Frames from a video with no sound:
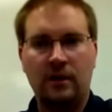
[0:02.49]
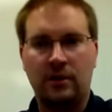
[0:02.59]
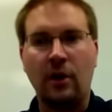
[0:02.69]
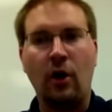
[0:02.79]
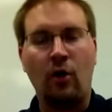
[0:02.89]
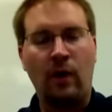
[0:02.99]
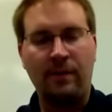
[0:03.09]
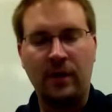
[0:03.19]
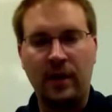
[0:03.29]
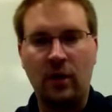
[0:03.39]
So
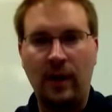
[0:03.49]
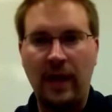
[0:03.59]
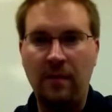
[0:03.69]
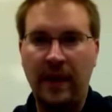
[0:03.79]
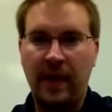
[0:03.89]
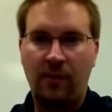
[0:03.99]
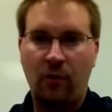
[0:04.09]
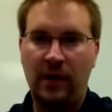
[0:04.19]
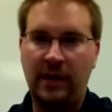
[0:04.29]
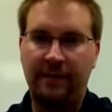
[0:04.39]
I'm going to go ahead and pick up
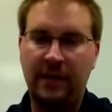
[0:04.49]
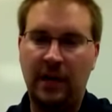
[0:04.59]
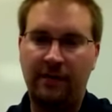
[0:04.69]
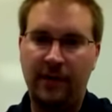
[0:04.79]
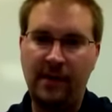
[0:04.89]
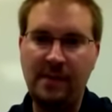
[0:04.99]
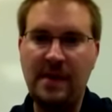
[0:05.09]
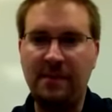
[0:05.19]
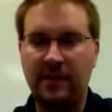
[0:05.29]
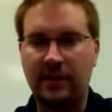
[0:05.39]
where I left off on the
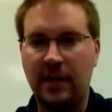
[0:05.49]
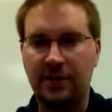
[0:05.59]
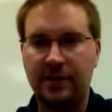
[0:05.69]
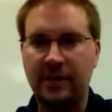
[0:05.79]
PEEP discussion,